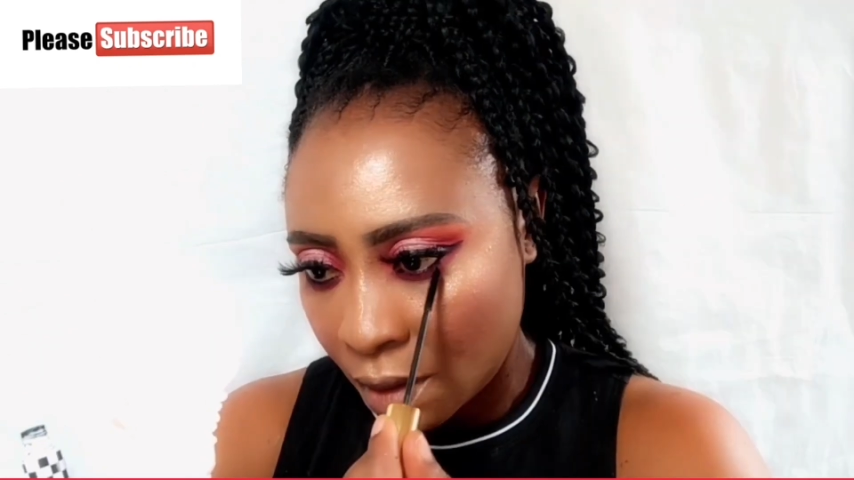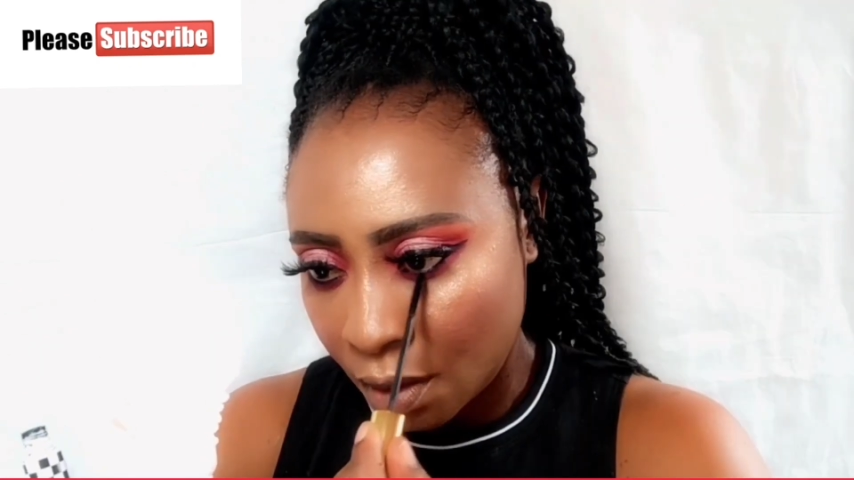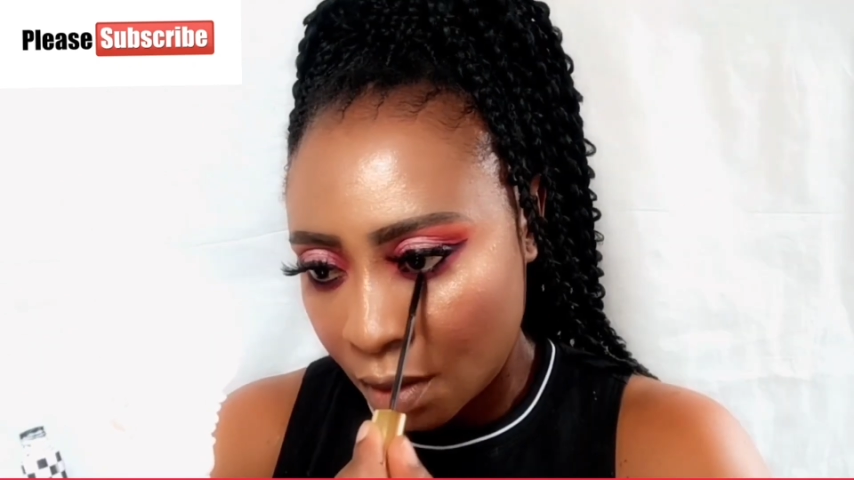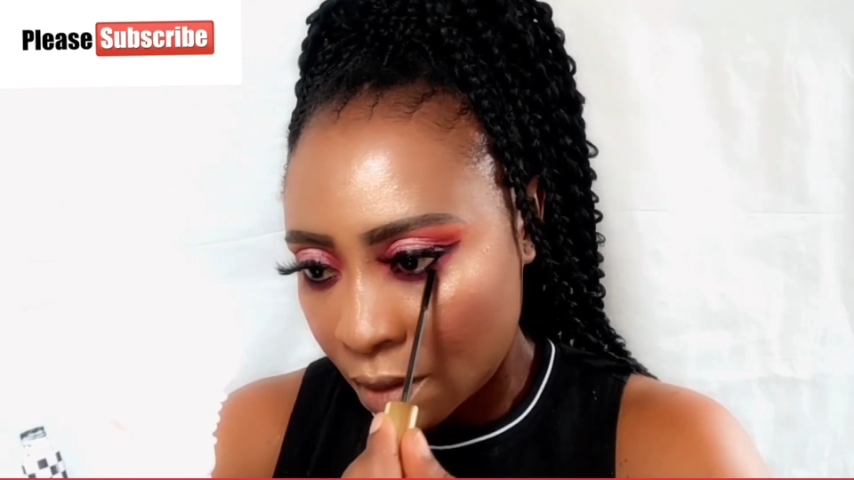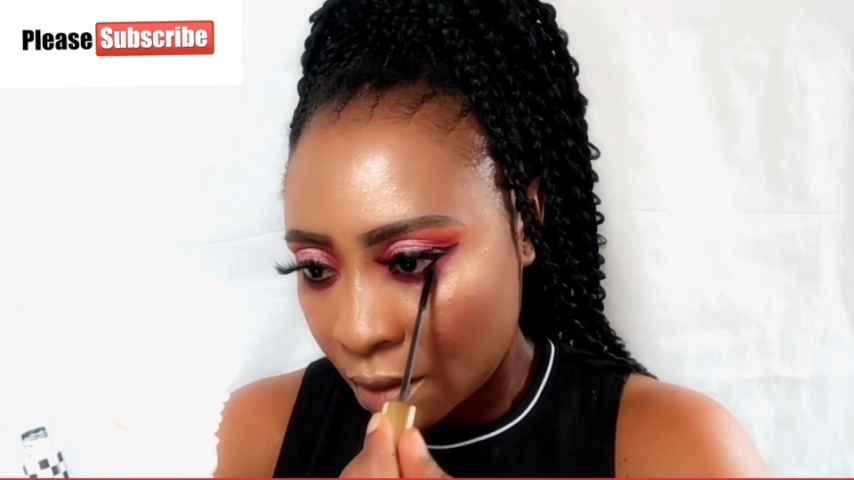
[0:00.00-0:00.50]

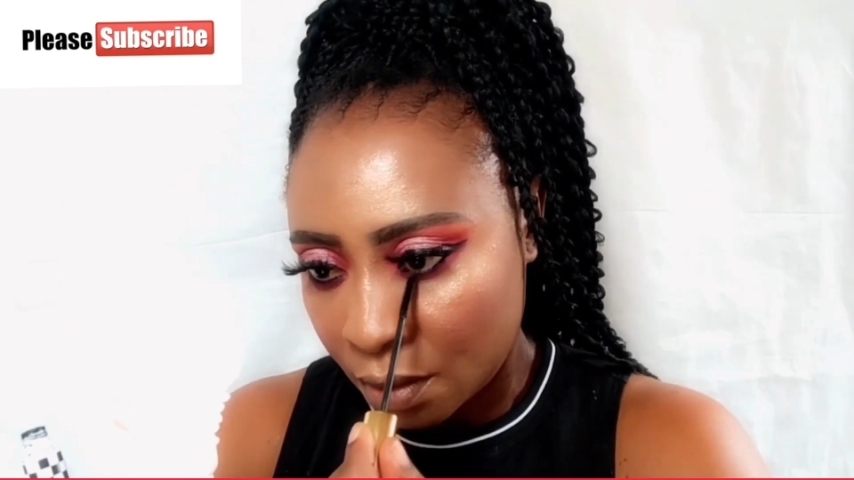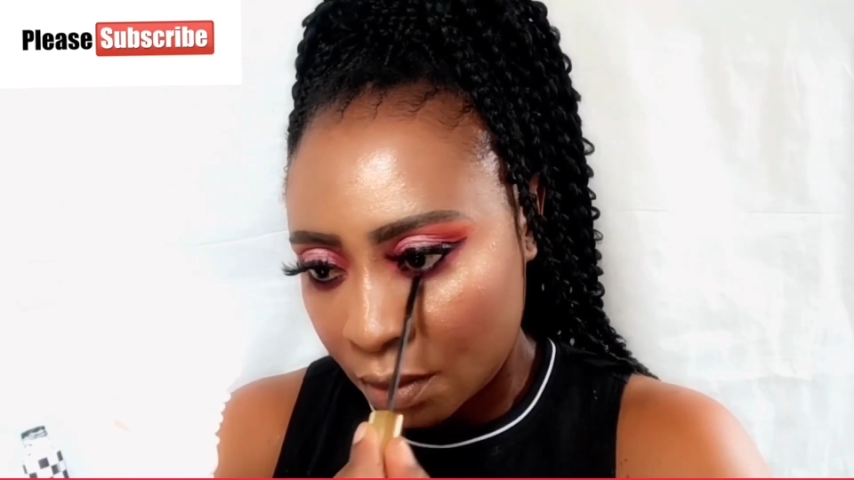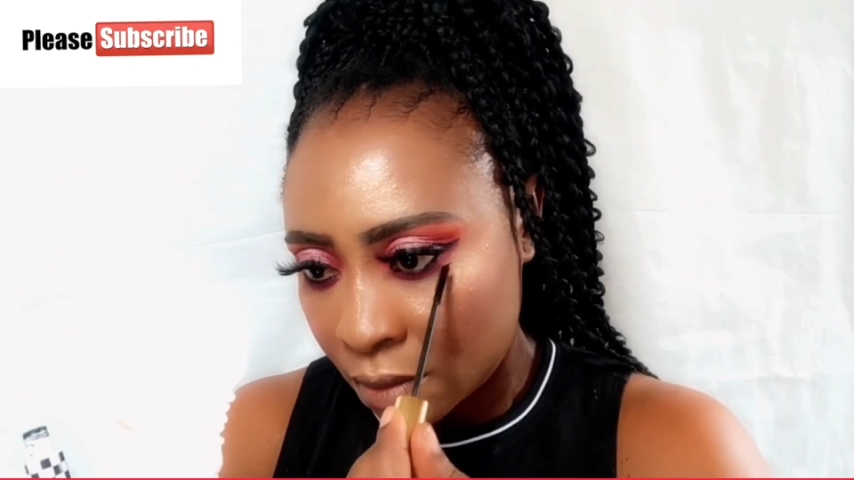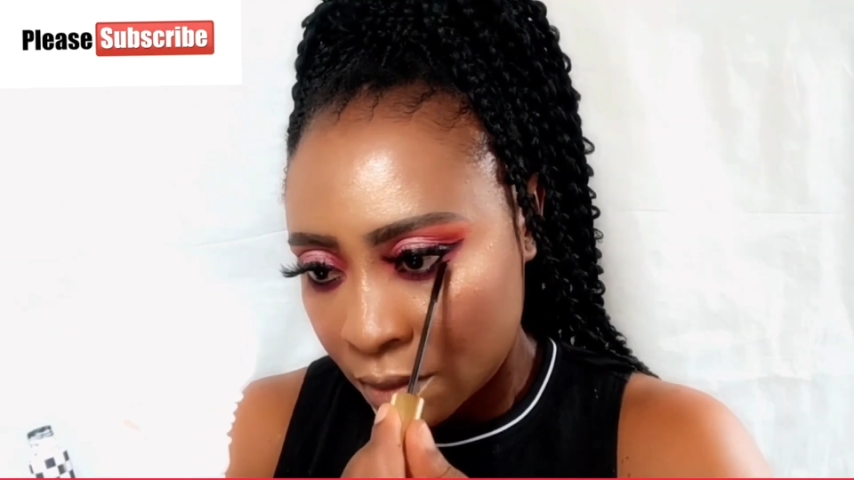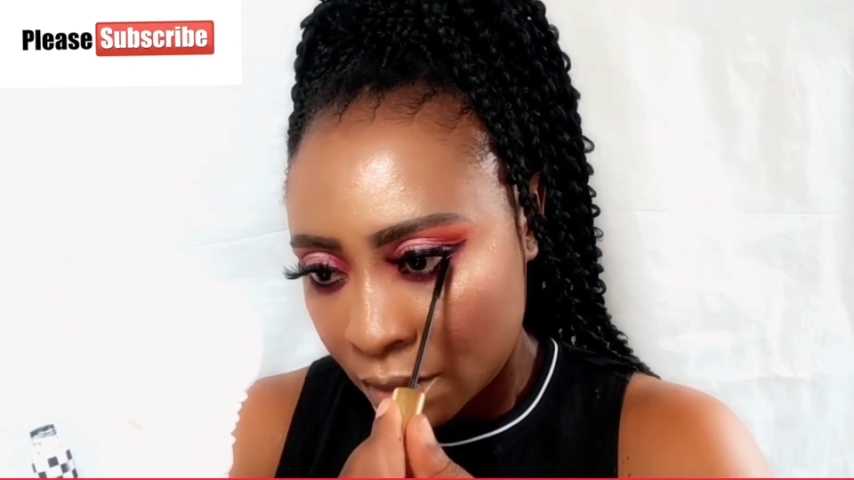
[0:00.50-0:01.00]

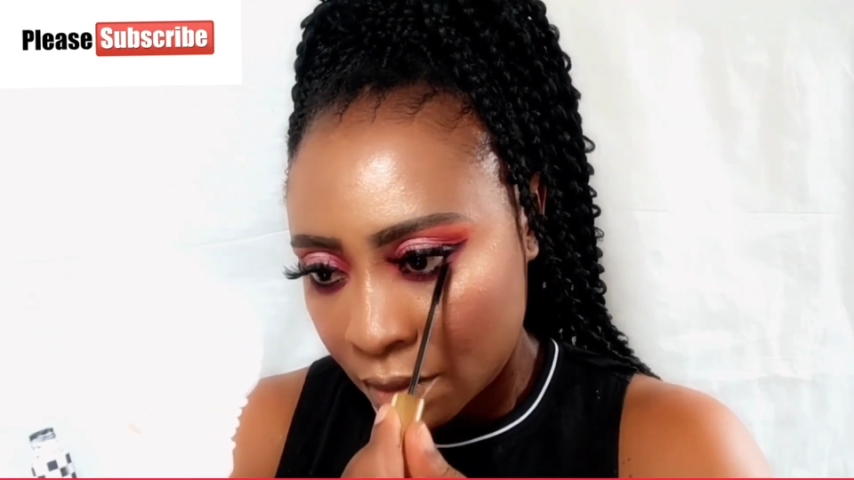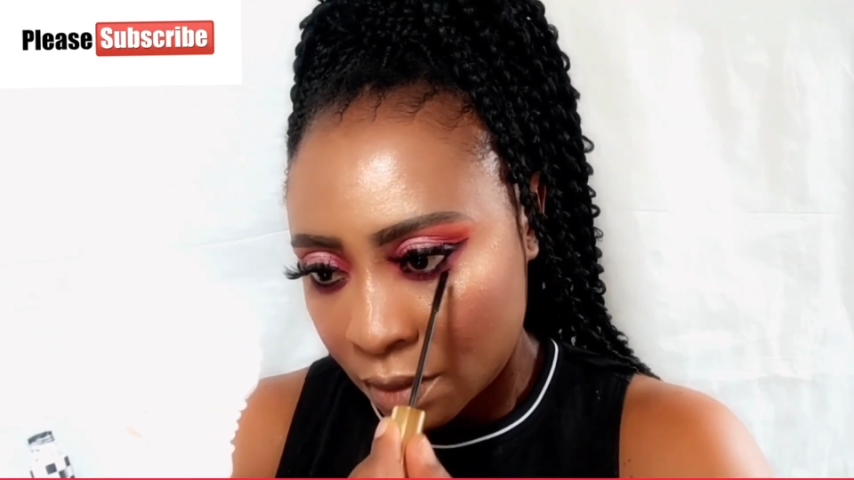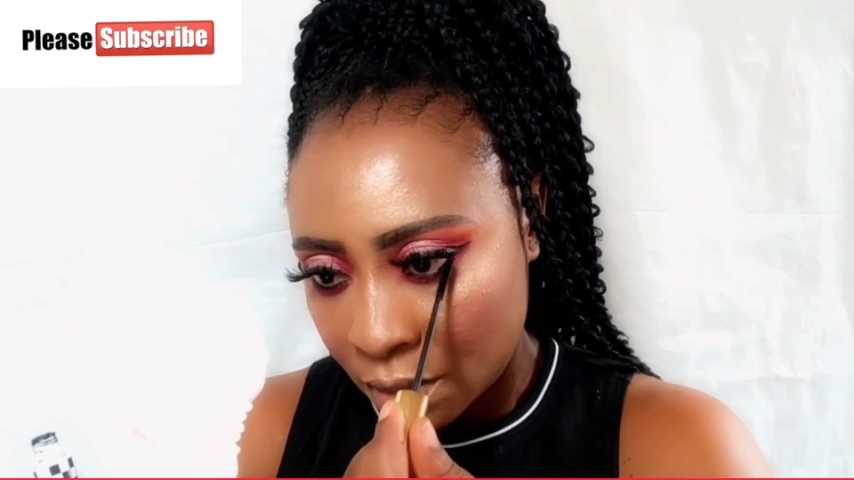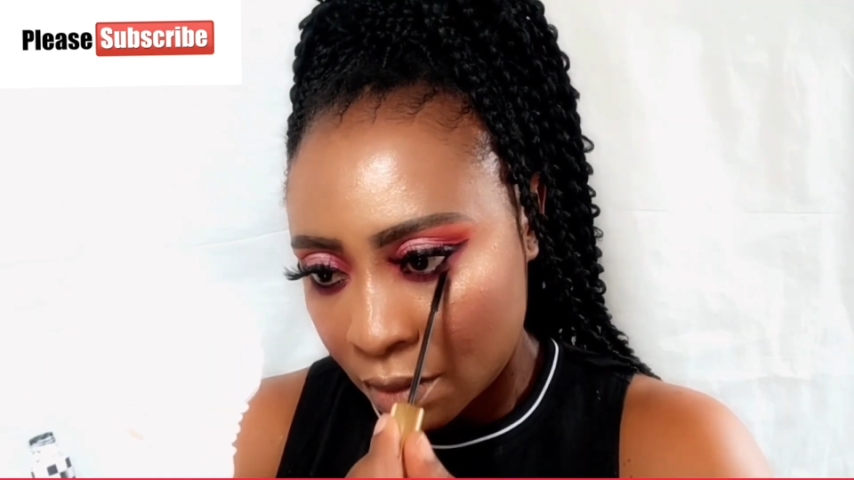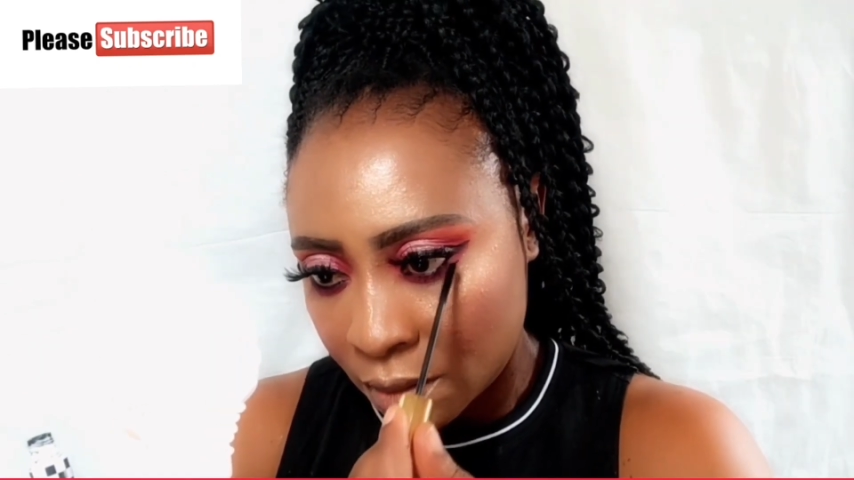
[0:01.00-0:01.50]
Highlight.
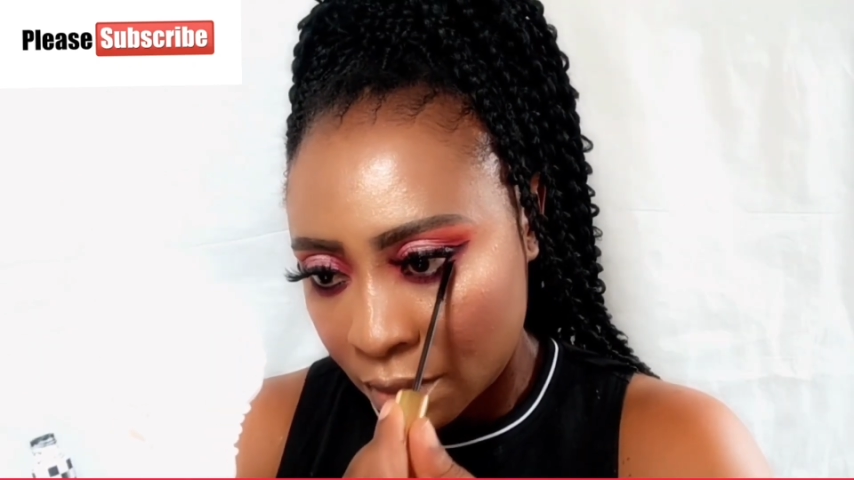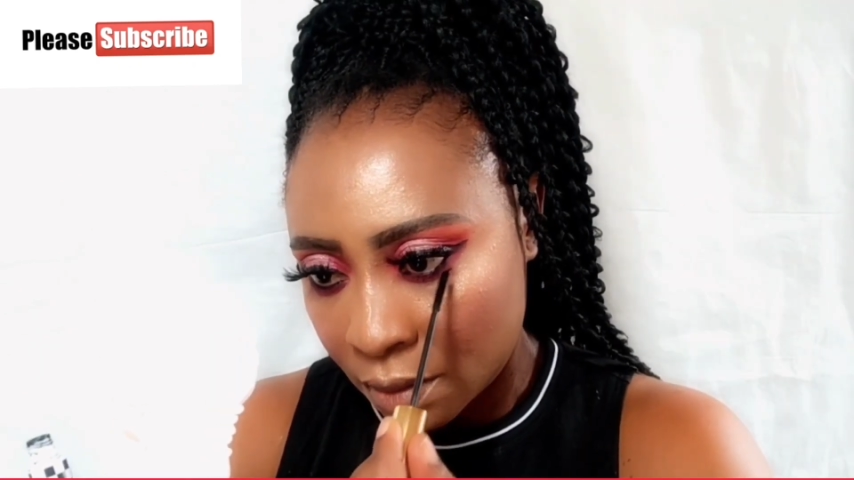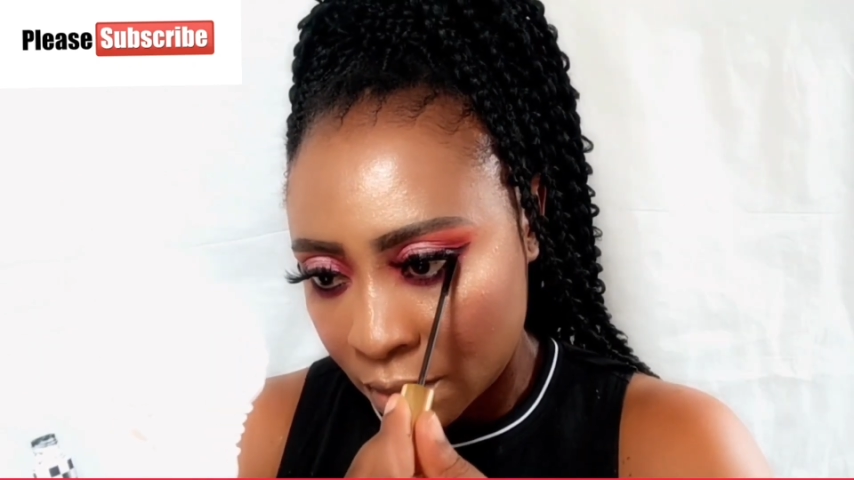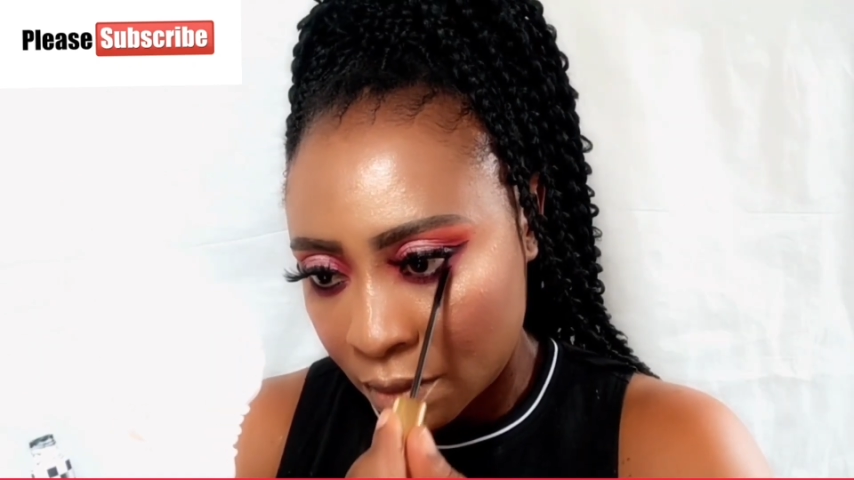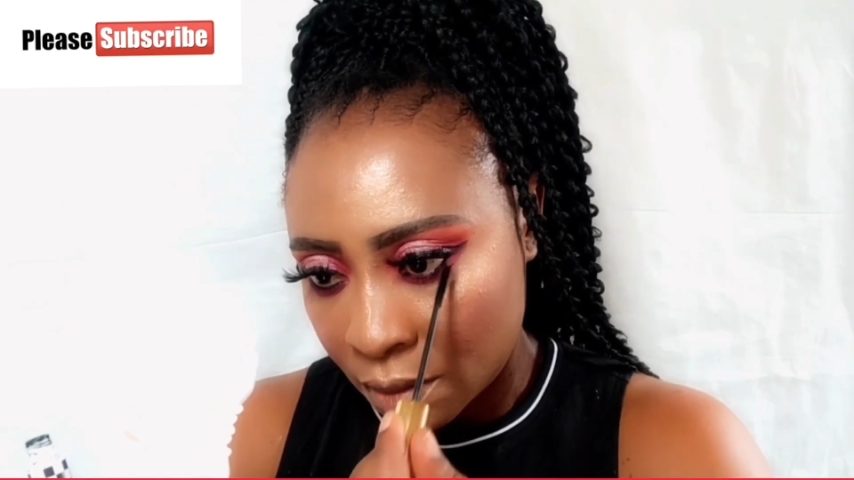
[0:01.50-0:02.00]

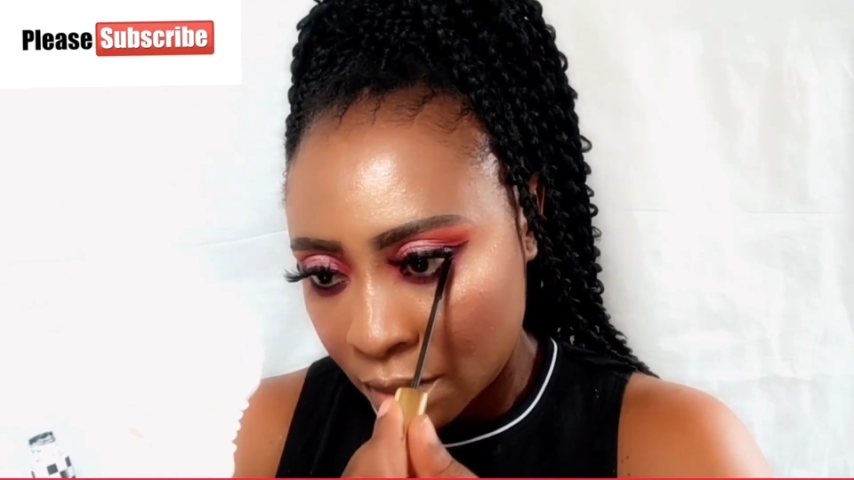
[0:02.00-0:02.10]
Then